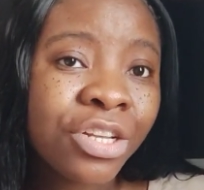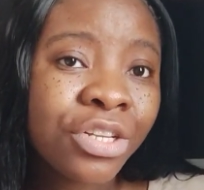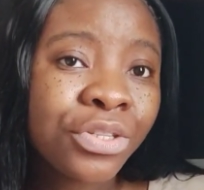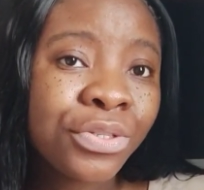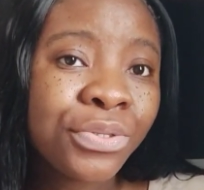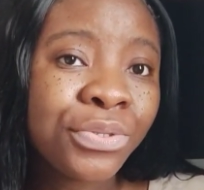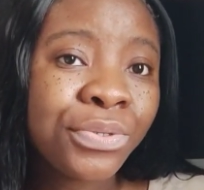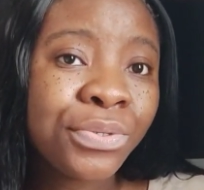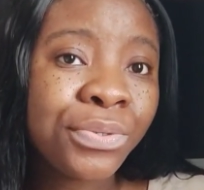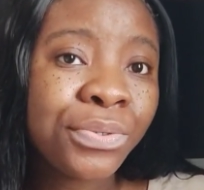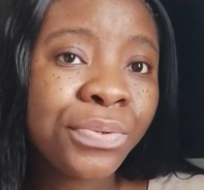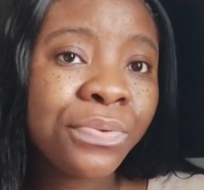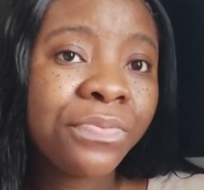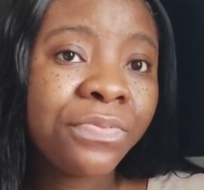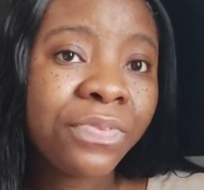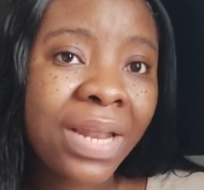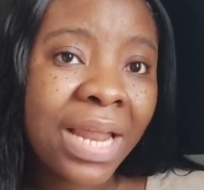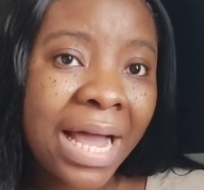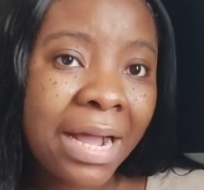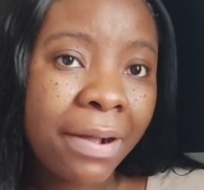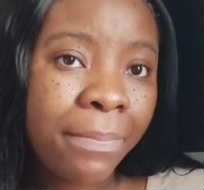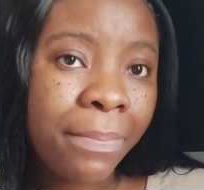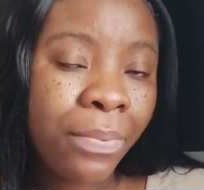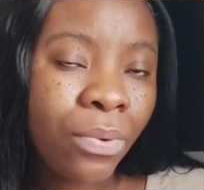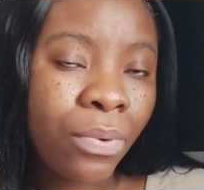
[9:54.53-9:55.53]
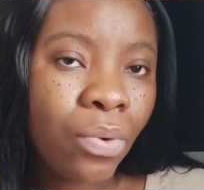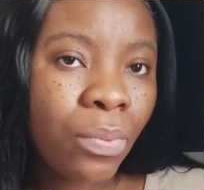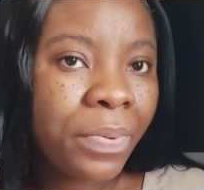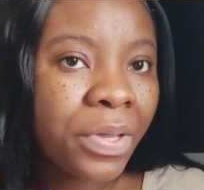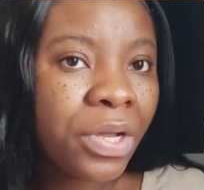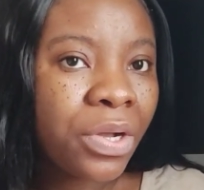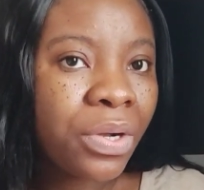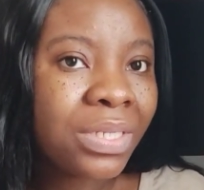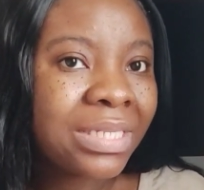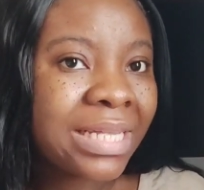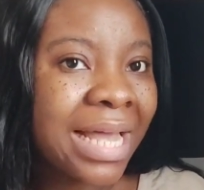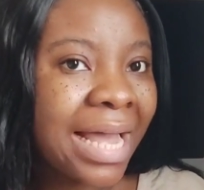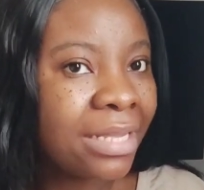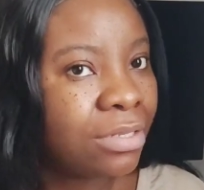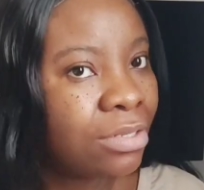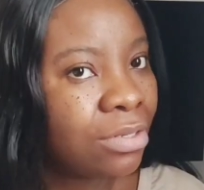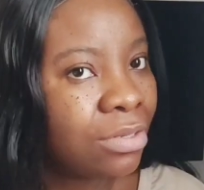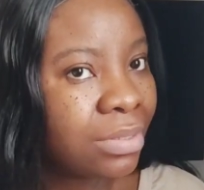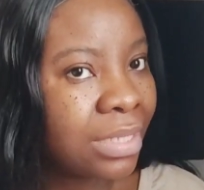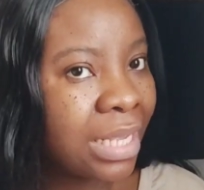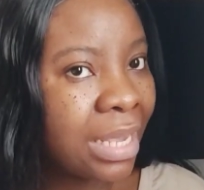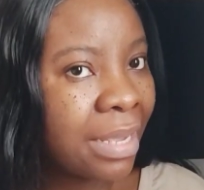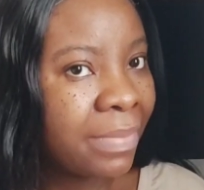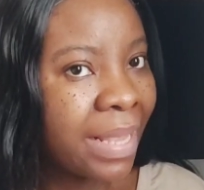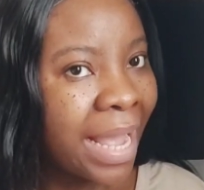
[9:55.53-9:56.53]
to flagpole, because I
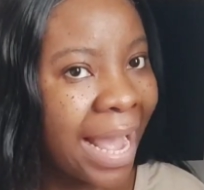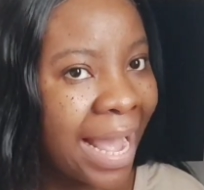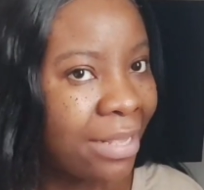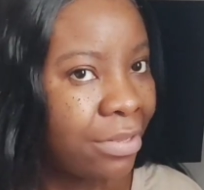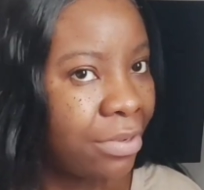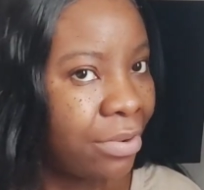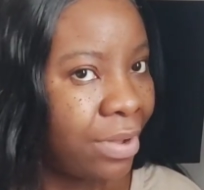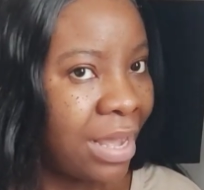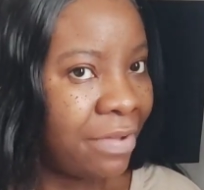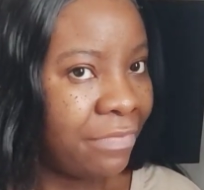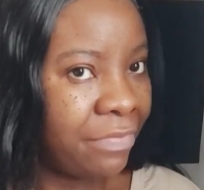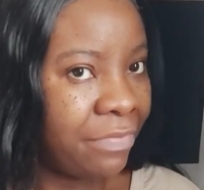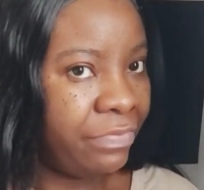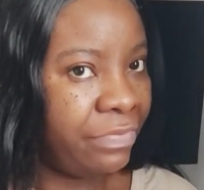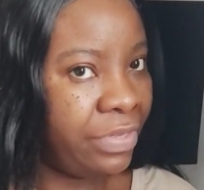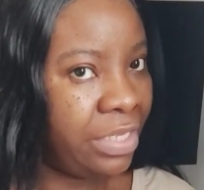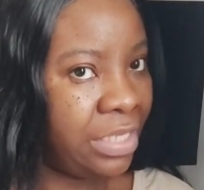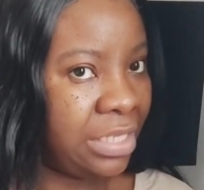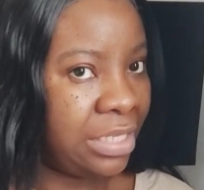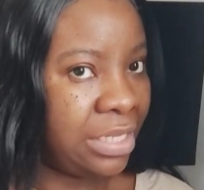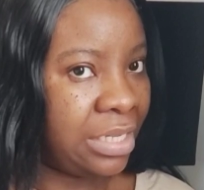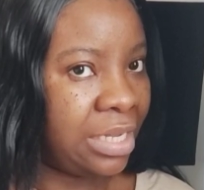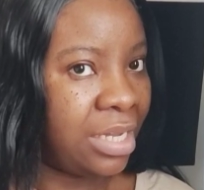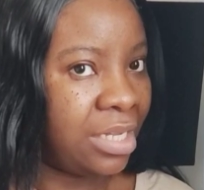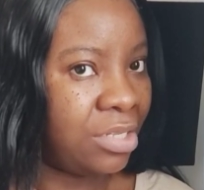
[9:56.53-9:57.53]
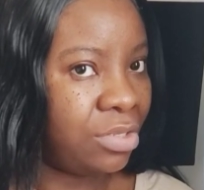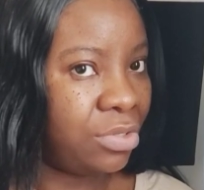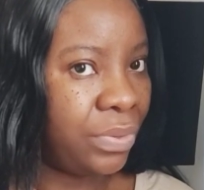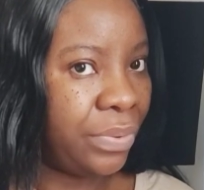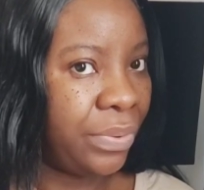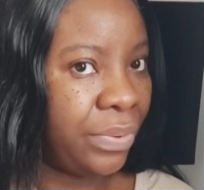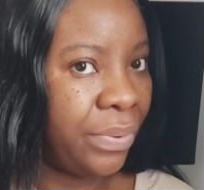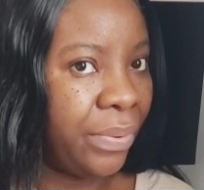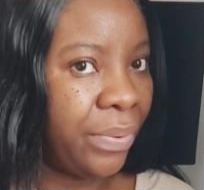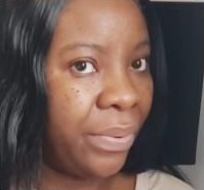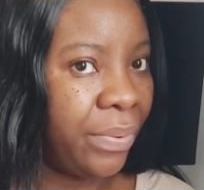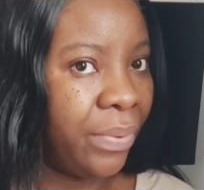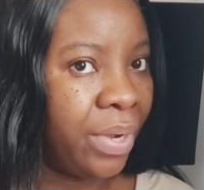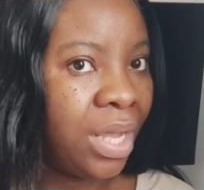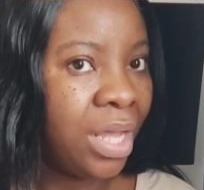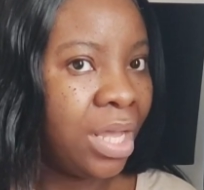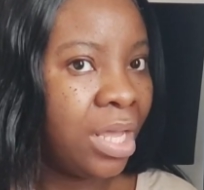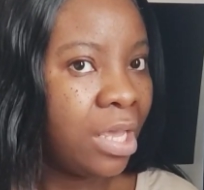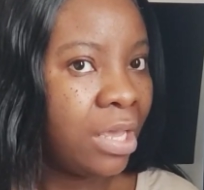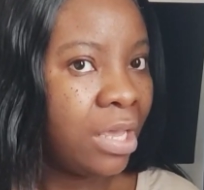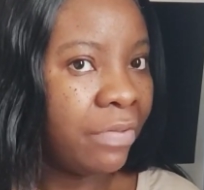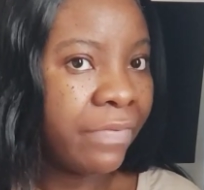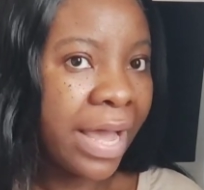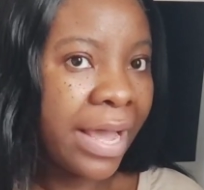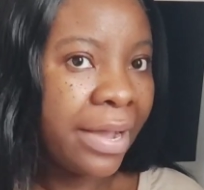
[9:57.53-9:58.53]
told them that I don't have a visa, so
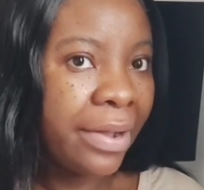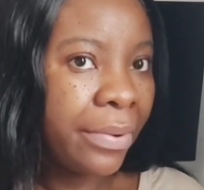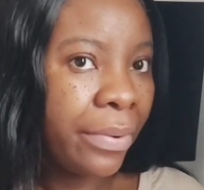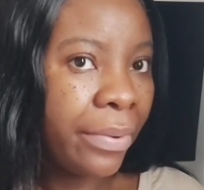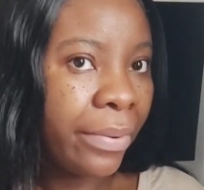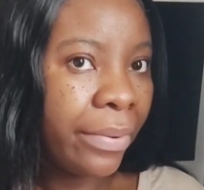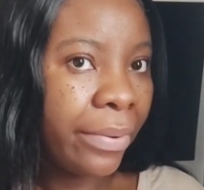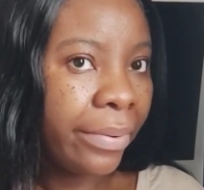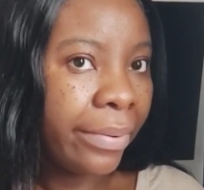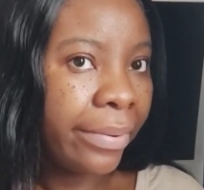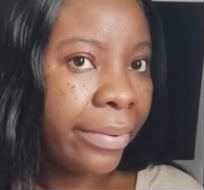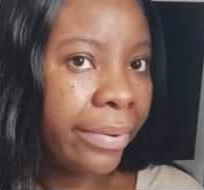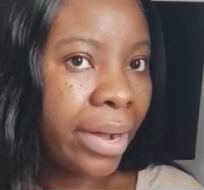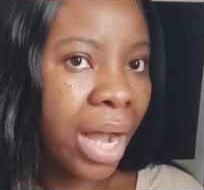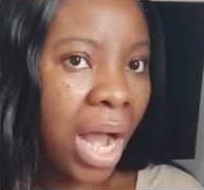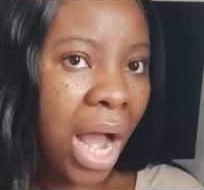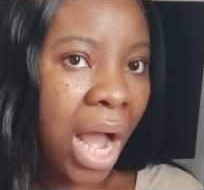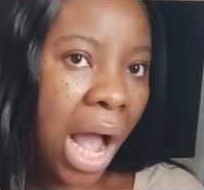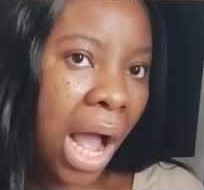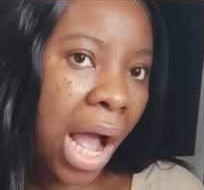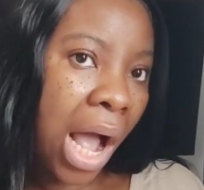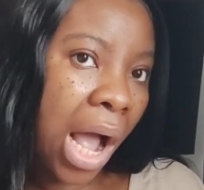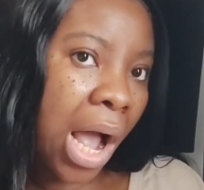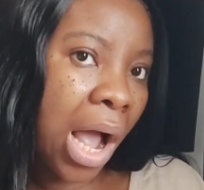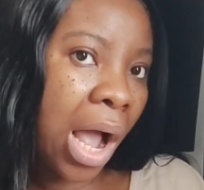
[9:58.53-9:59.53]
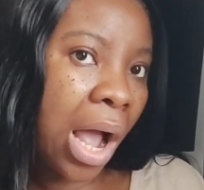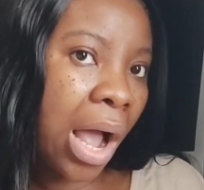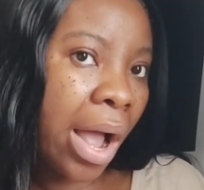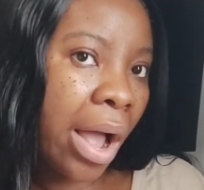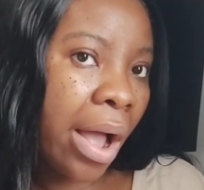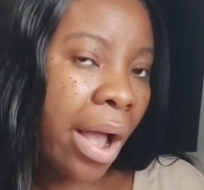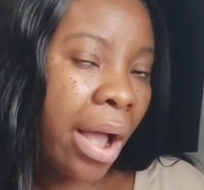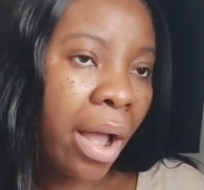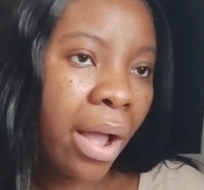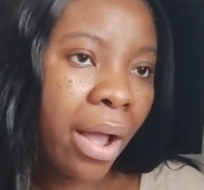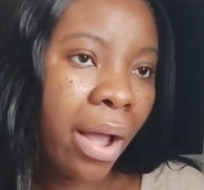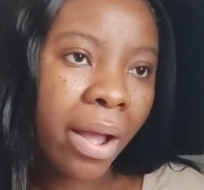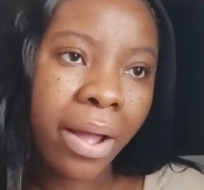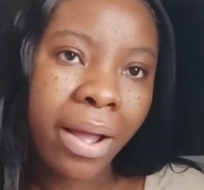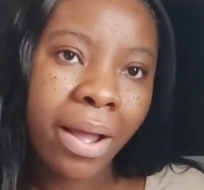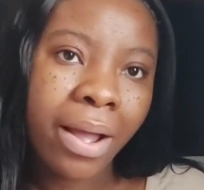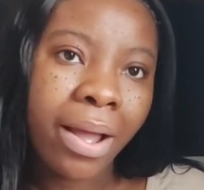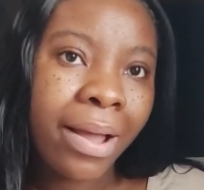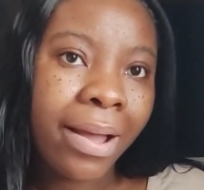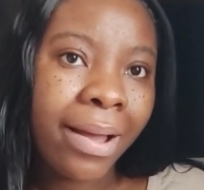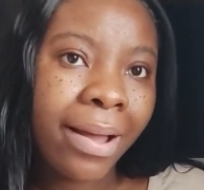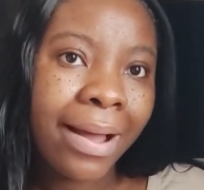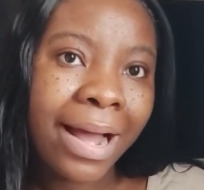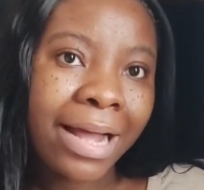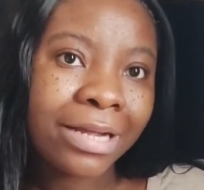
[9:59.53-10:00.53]
if I go,
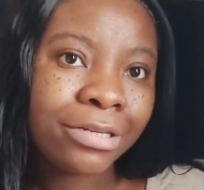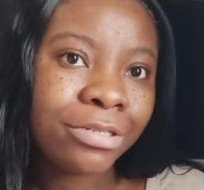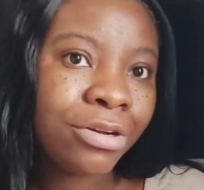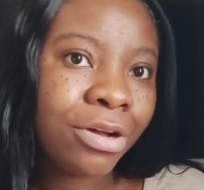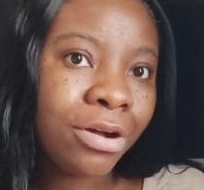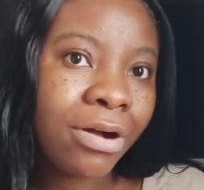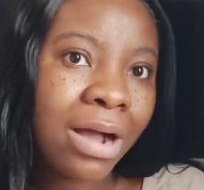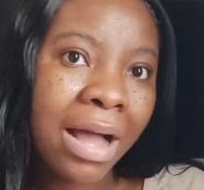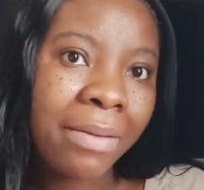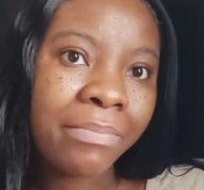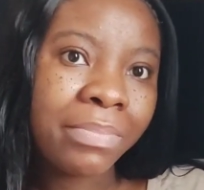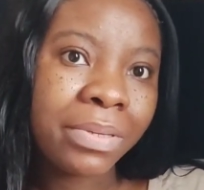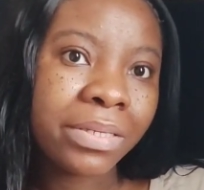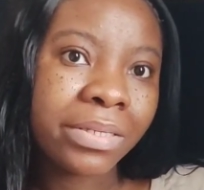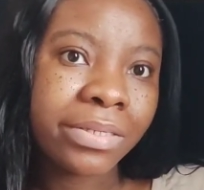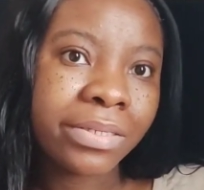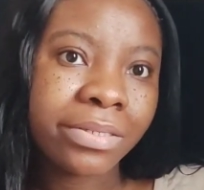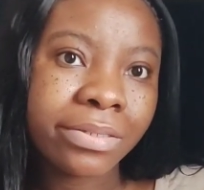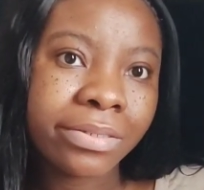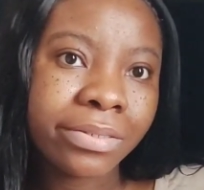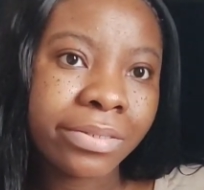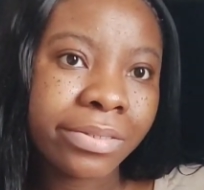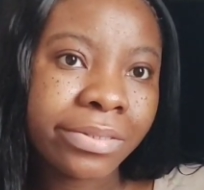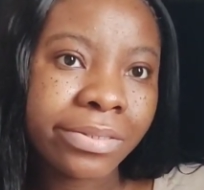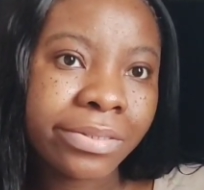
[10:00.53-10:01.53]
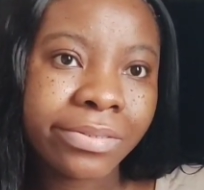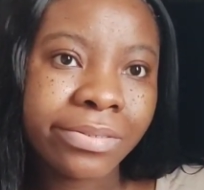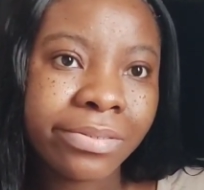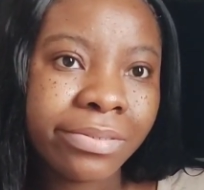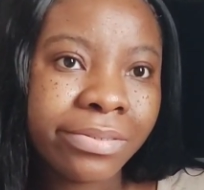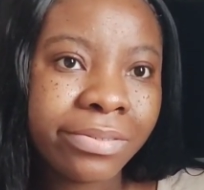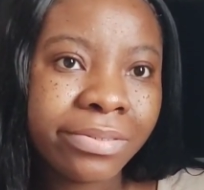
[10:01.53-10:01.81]
I should not gonna be